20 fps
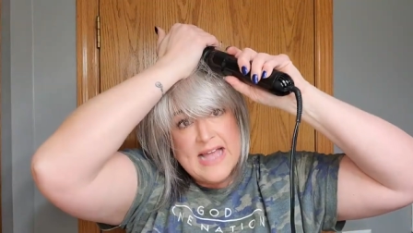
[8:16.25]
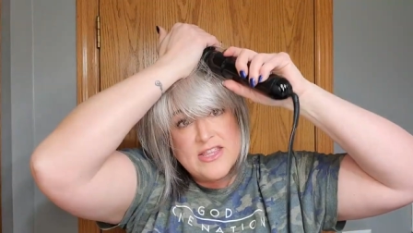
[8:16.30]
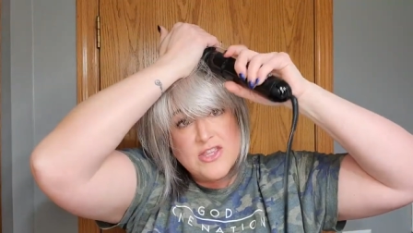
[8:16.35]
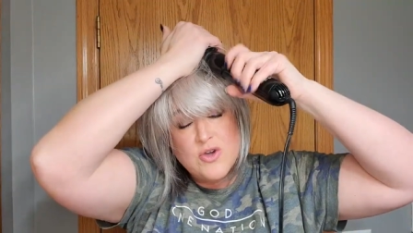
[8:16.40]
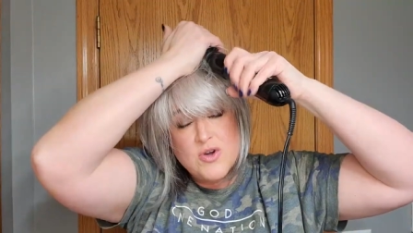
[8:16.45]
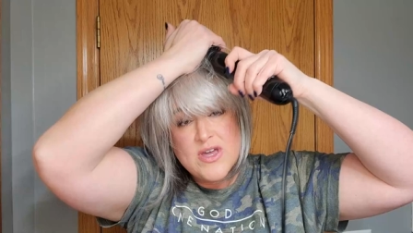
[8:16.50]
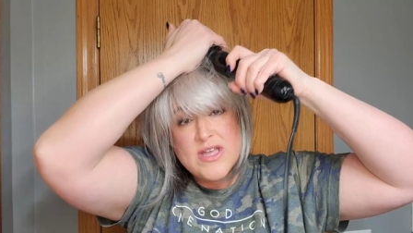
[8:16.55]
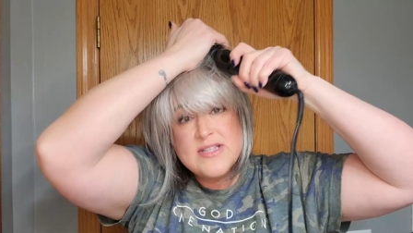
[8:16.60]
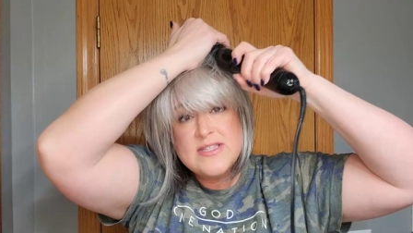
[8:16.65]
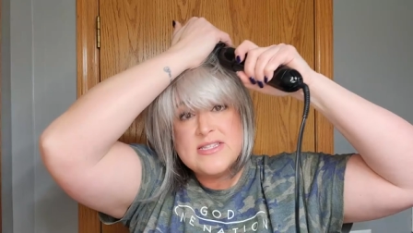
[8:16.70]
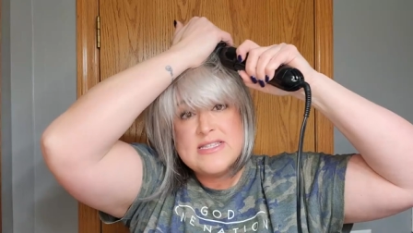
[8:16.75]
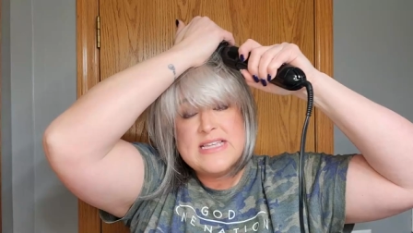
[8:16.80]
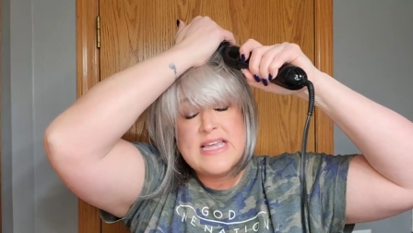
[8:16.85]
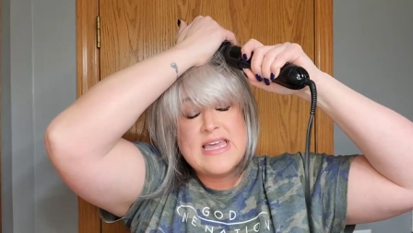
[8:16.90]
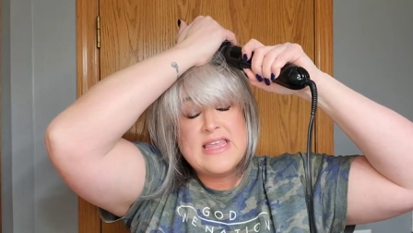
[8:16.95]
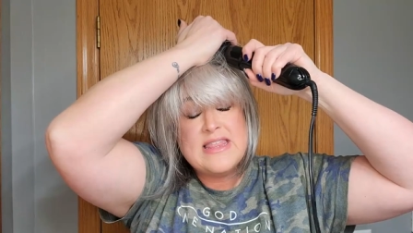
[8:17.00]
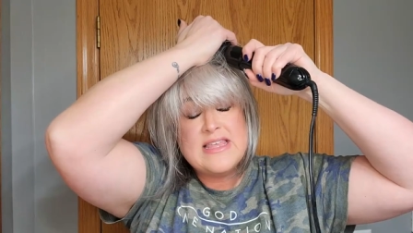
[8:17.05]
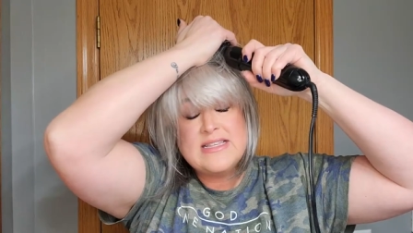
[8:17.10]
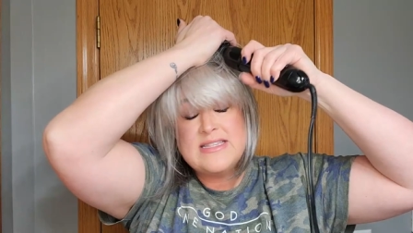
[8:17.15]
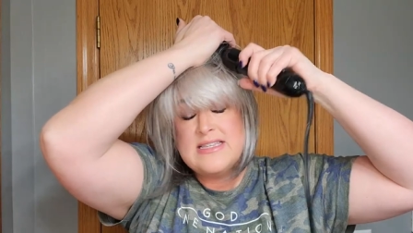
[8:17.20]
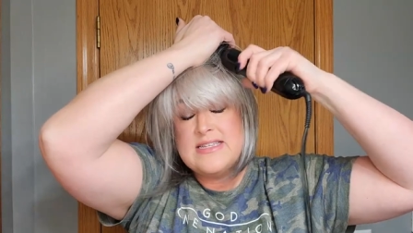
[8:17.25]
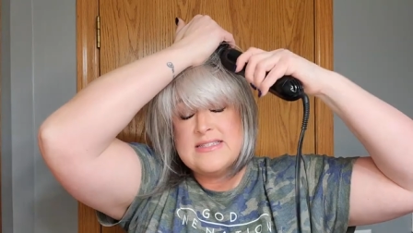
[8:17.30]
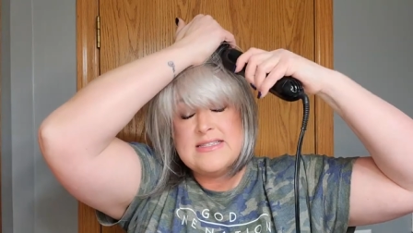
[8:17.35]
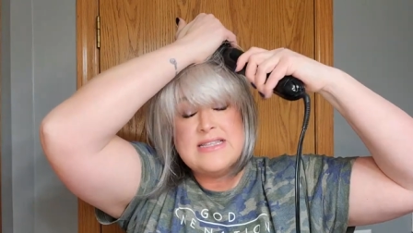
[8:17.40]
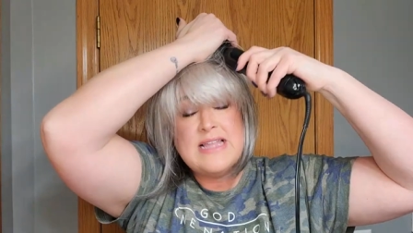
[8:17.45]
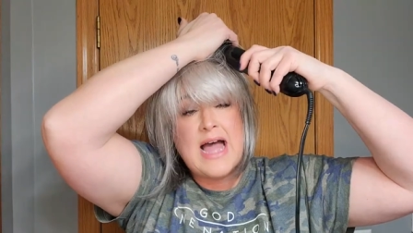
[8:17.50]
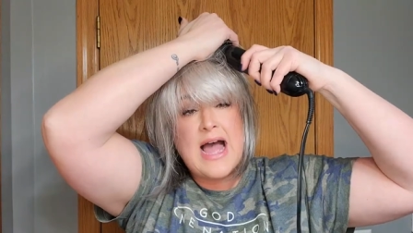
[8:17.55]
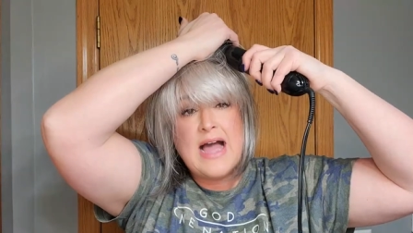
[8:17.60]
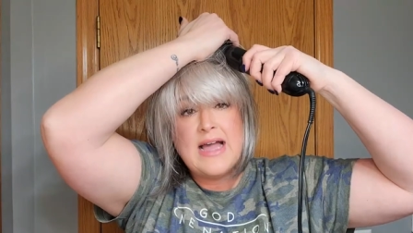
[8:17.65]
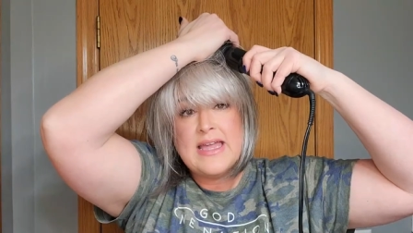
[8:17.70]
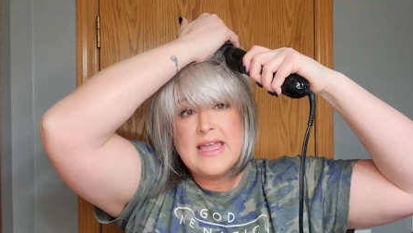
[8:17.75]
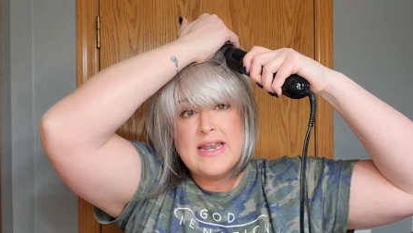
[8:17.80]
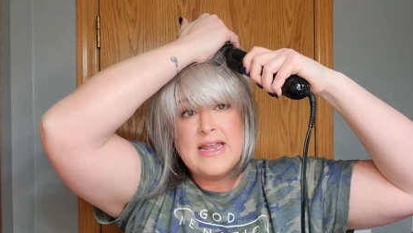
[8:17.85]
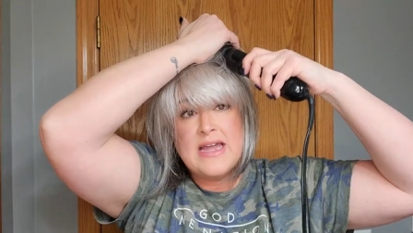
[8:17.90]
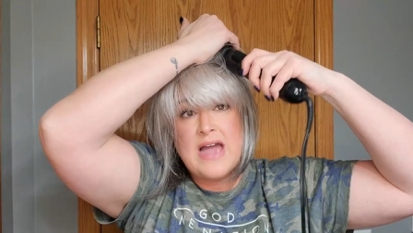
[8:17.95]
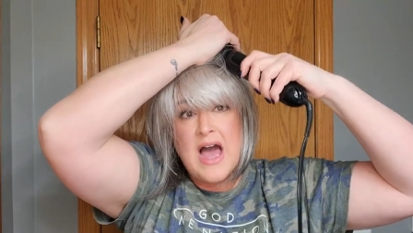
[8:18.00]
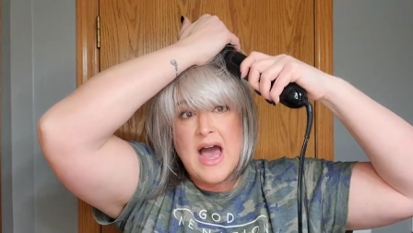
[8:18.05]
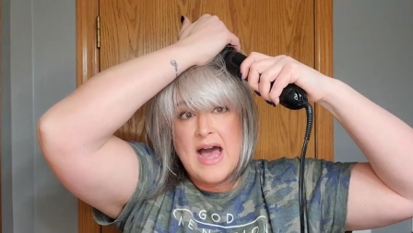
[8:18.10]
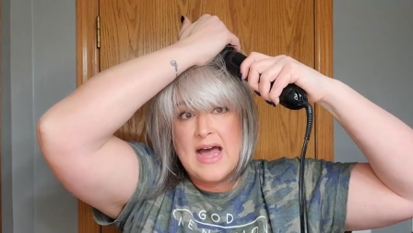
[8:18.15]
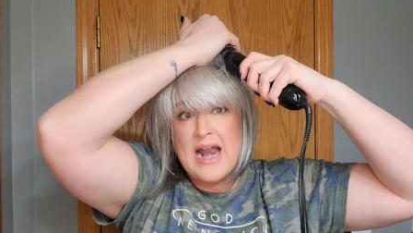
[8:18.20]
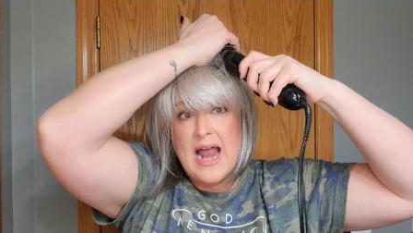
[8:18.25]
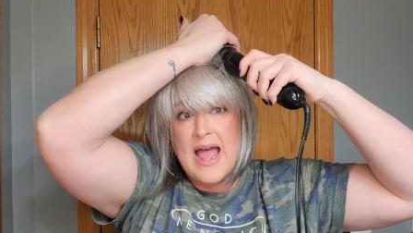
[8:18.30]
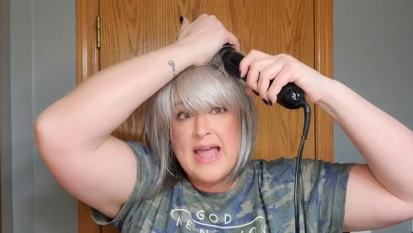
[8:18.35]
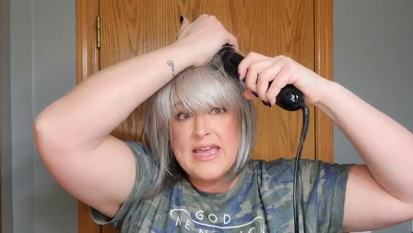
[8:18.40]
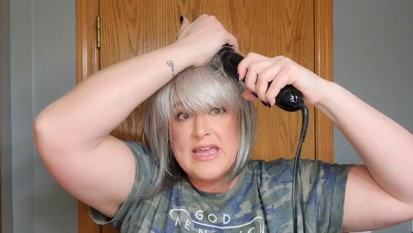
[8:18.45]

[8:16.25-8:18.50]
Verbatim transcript: And you can see, this is not getting hot.